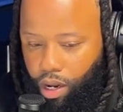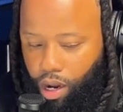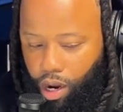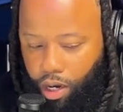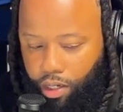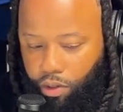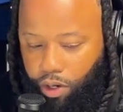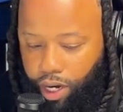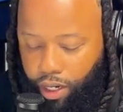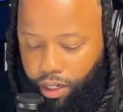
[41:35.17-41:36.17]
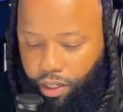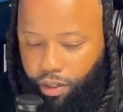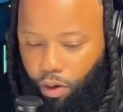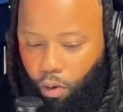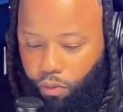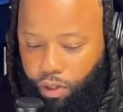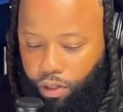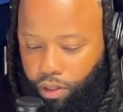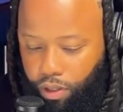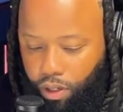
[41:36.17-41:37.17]
underrated and
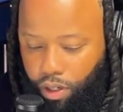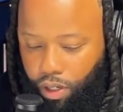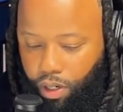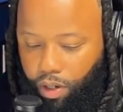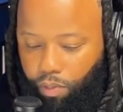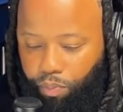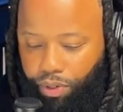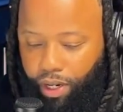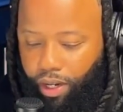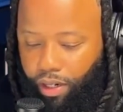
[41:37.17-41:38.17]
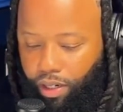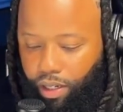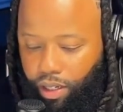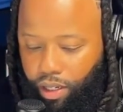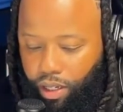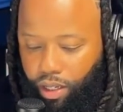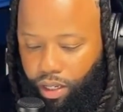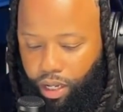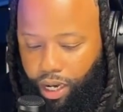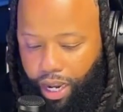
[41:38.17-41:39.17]
overlooked, but.
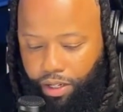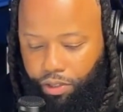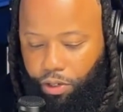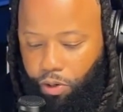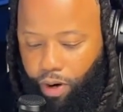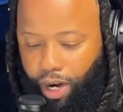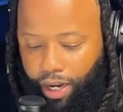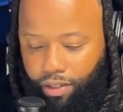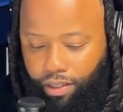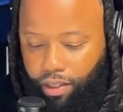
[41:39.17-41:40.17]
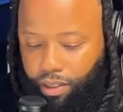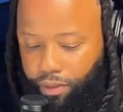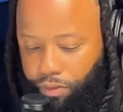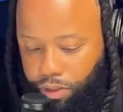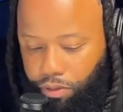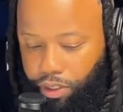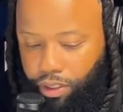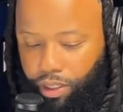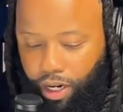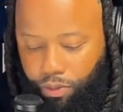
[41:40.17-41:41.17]
And I can show you right now 6 different
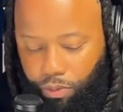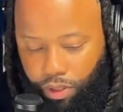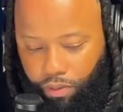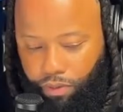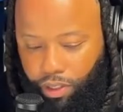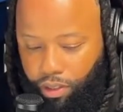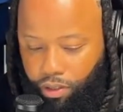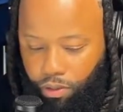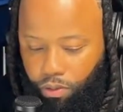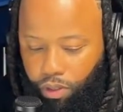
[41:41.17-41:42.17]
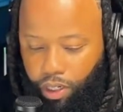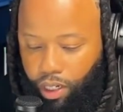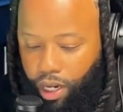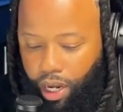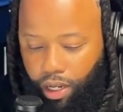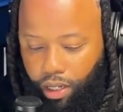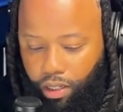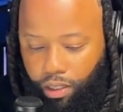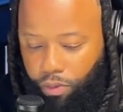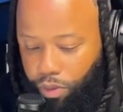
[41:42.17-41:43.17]
screenshots where Division II, NAIA,
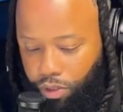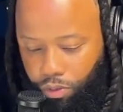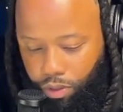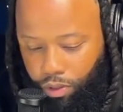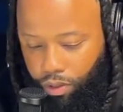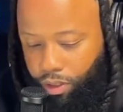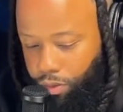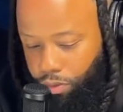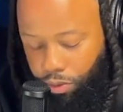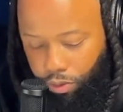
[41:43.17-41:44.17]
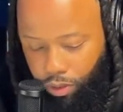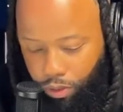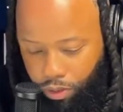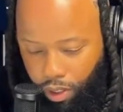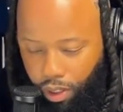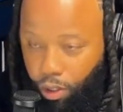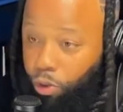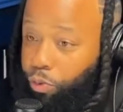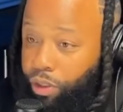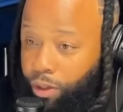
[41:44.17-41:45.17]
D1 JUCOs, D2 JUCOs,
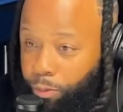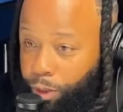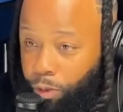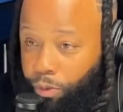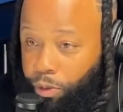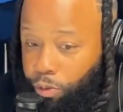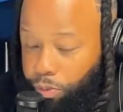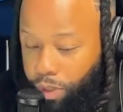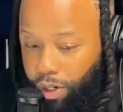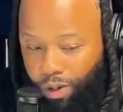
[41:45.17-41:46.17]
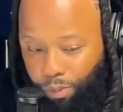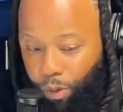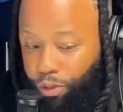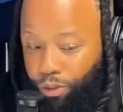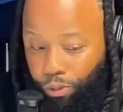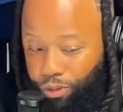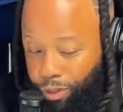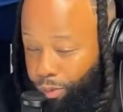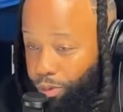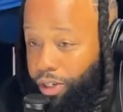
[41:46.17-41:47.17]
coach, we love it, we're going to recruit them. Most schools,
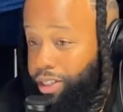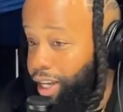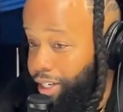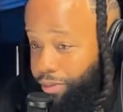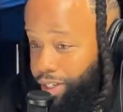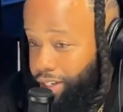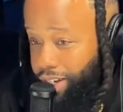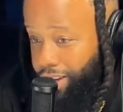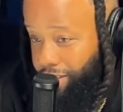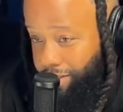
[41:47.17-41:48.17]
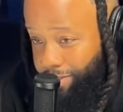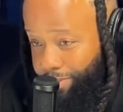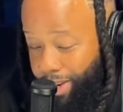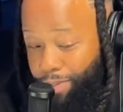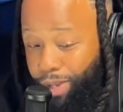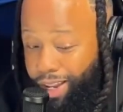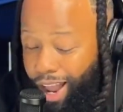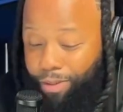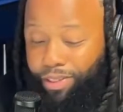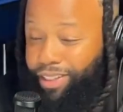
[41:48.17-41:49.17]
number one, is not even getting that. They main
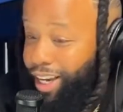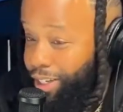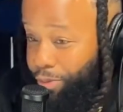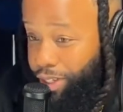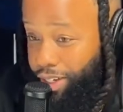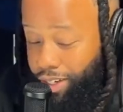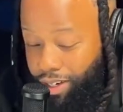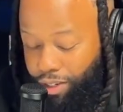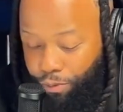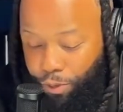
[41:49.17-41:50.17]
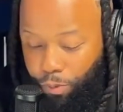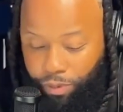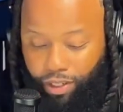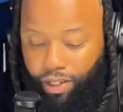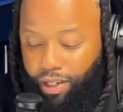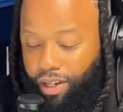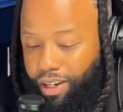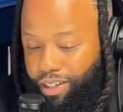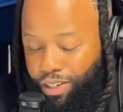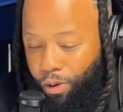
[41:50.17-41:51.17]
option's not even getting that. You feel what I'm saying?
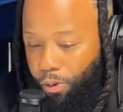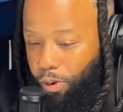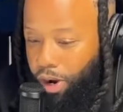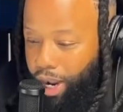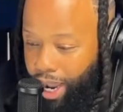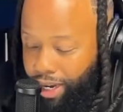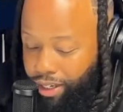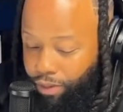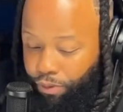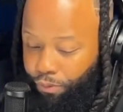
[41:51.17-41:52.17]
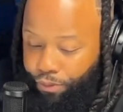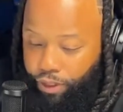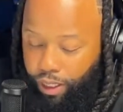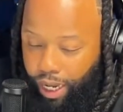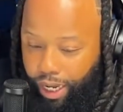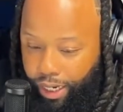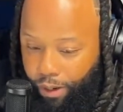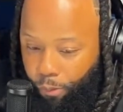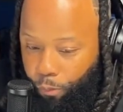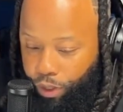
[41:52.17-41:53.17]
So I definitely feel like
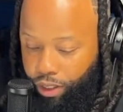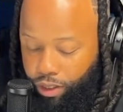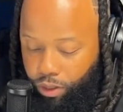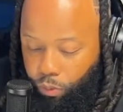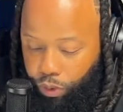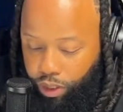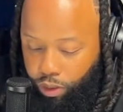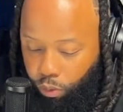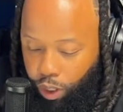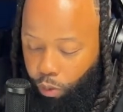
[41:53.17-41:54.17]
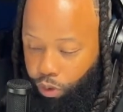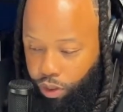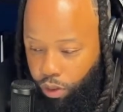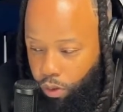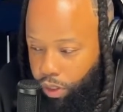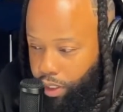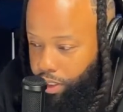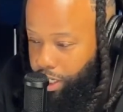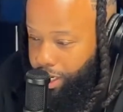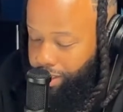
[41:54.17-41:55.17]
with the way we're
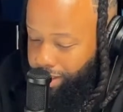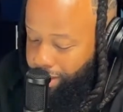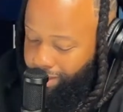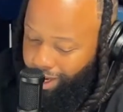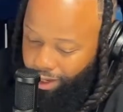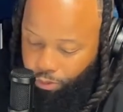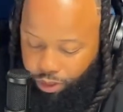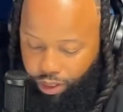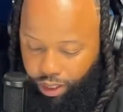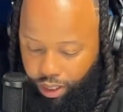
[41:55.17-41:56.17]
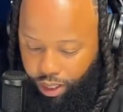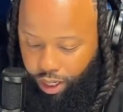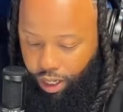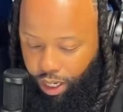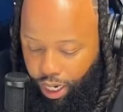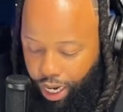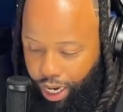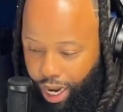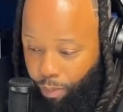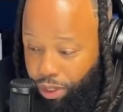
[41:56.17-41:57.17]
going, like I said, the talent we get
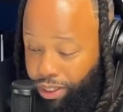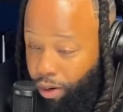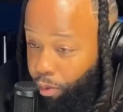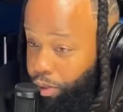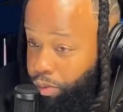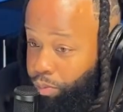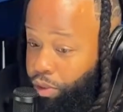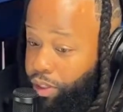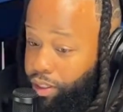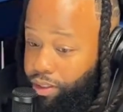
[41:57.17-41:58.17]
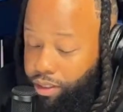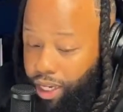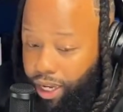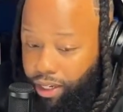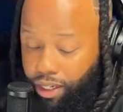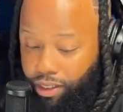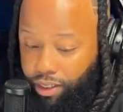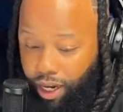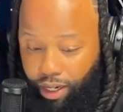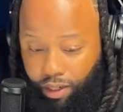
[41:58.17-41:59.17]
and how much I work them boys, like it's
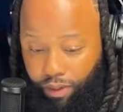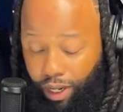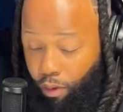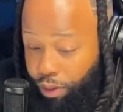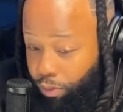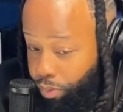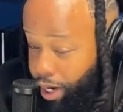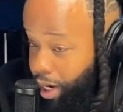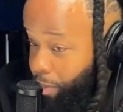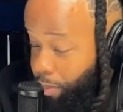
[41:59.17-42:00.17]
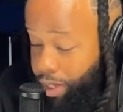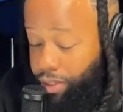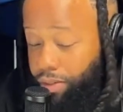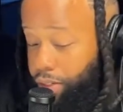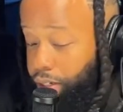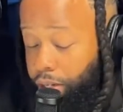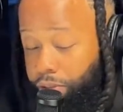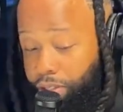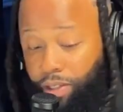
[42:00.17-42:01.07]
not even, I don't even brag about myself. You'll never see